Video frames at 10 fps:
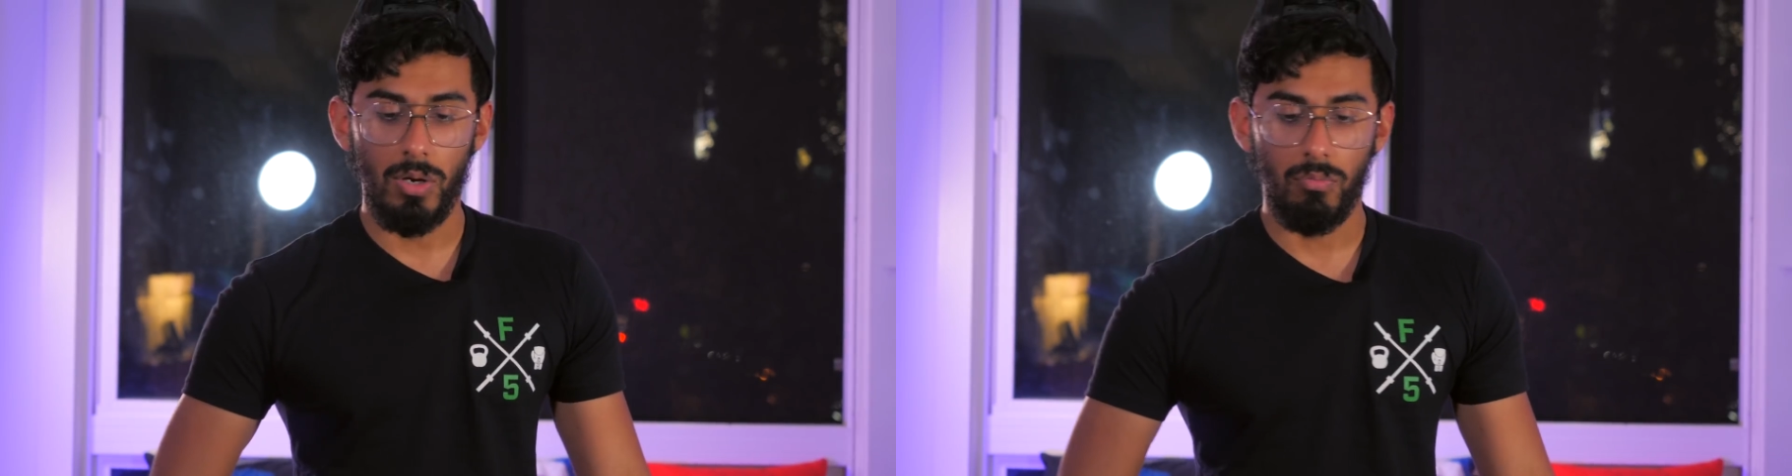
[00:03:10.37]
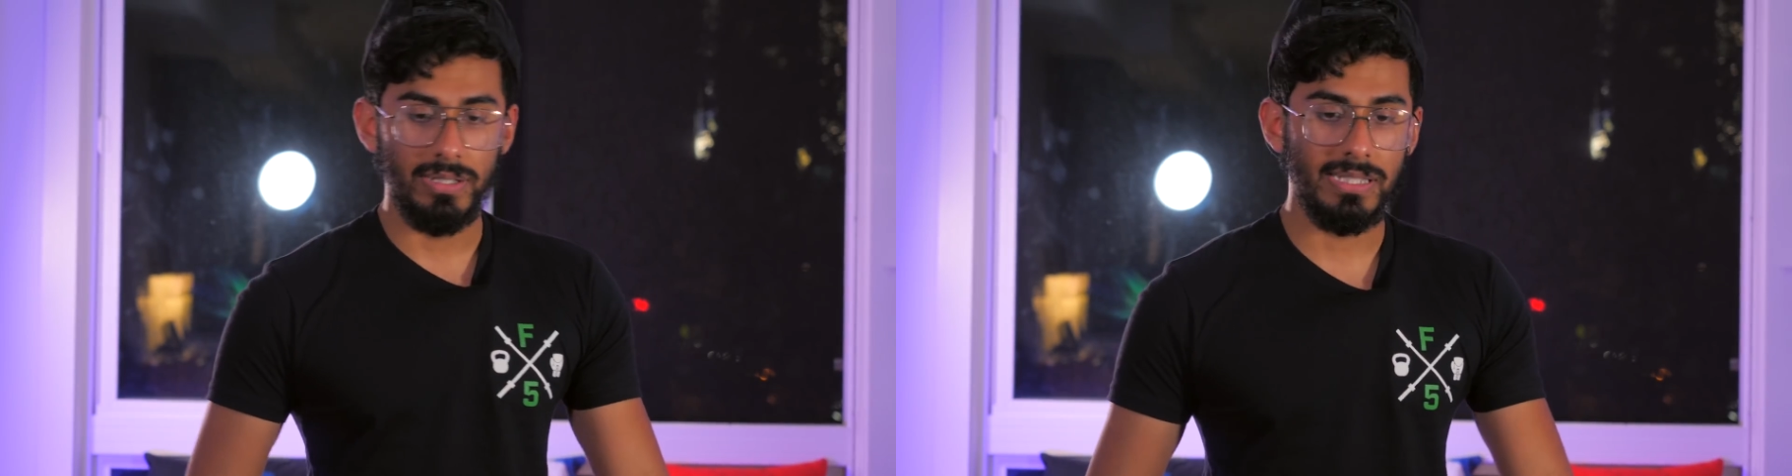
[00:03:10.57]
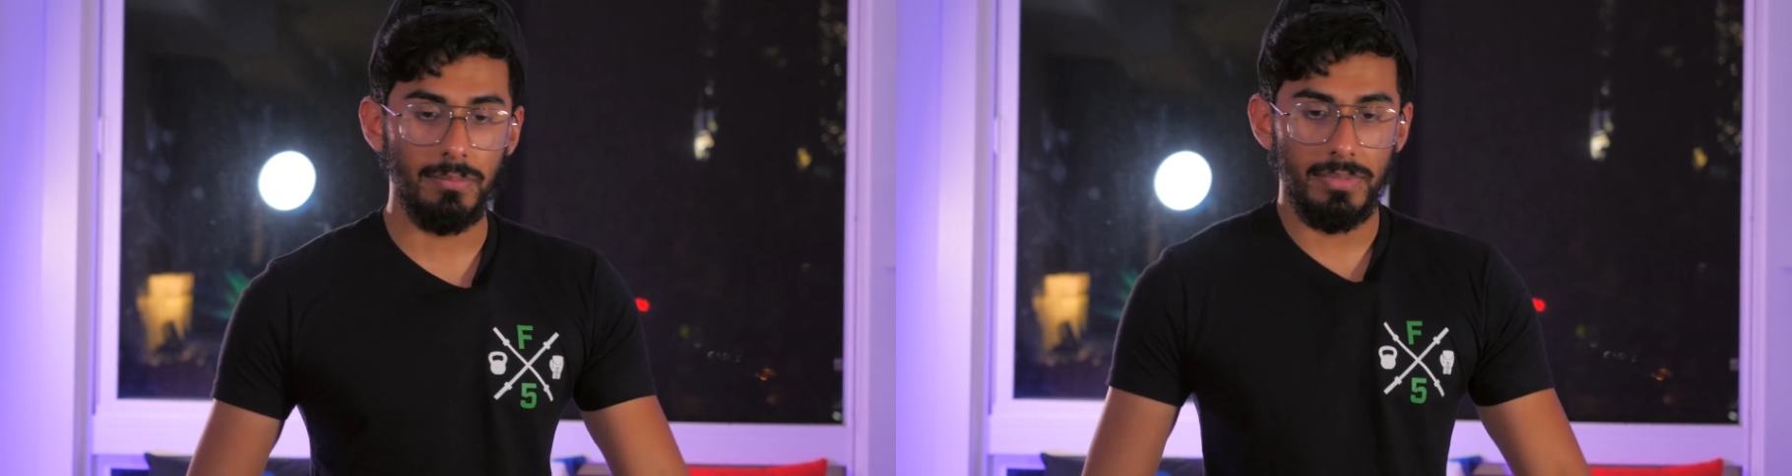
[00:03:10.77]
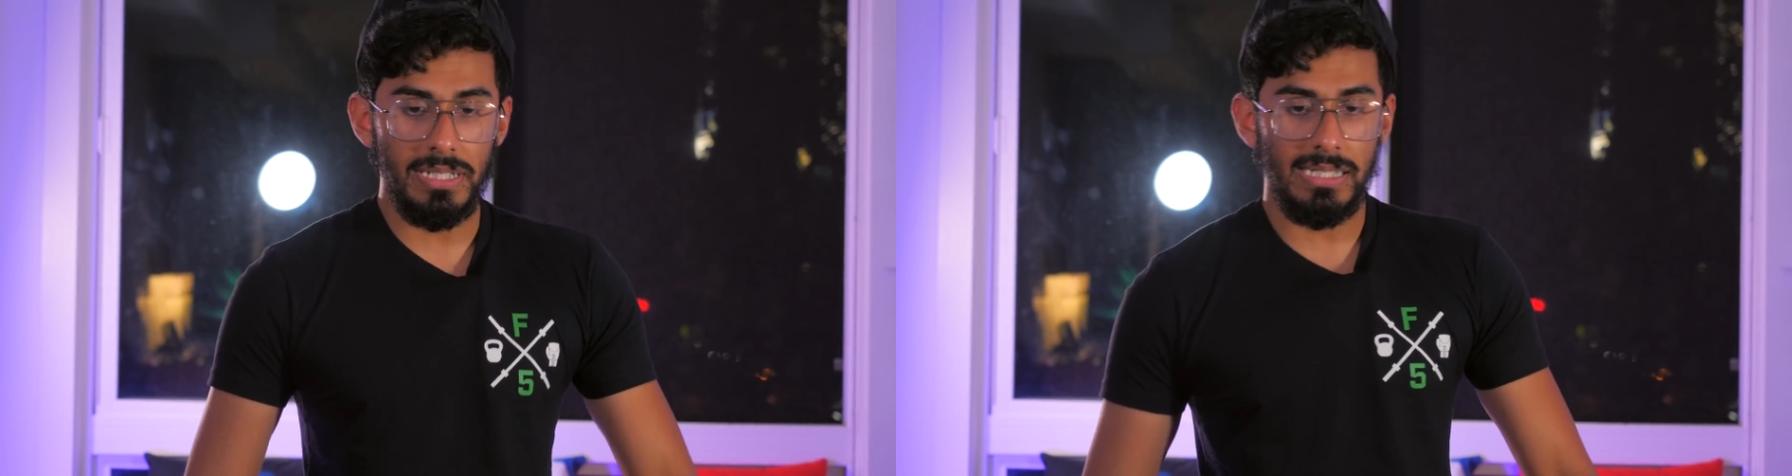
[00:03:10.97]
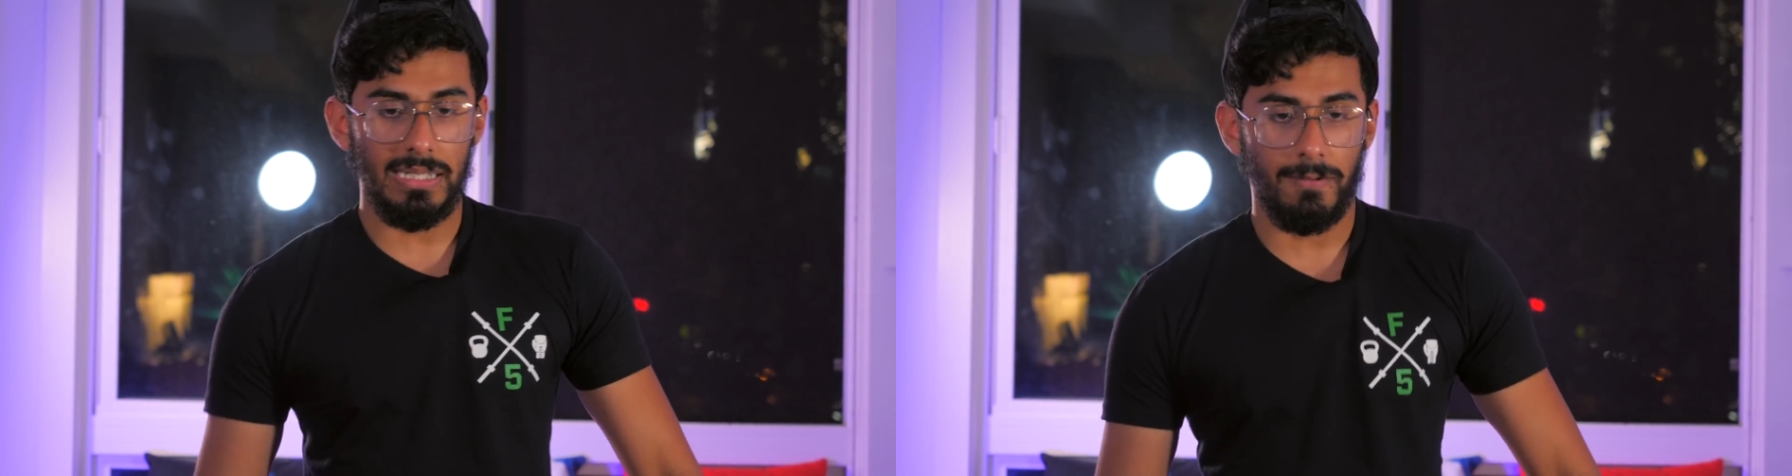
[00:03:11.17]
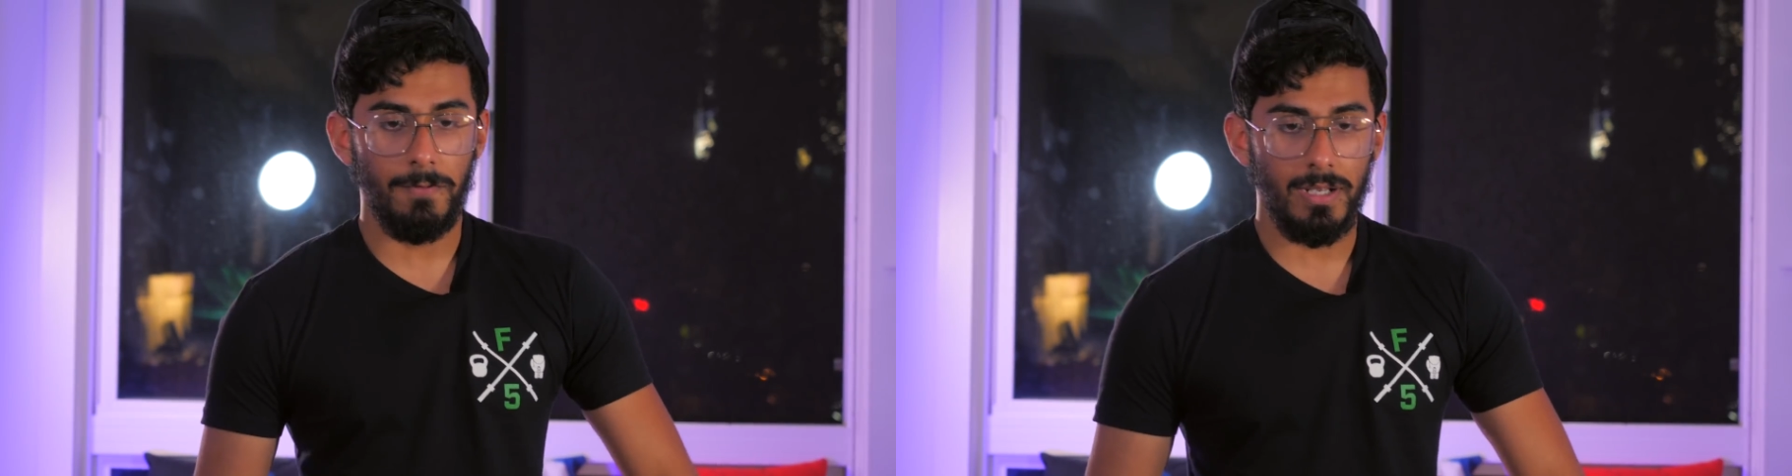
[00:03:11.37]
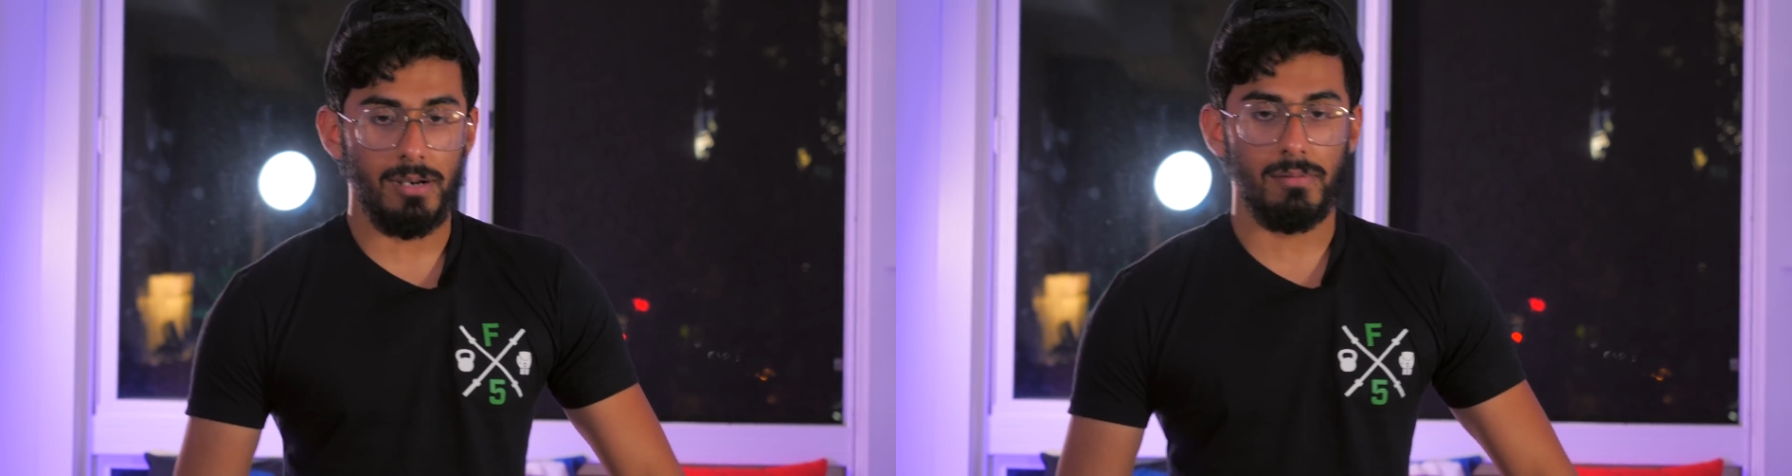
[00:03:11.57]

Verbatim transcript: when somebody is like fucking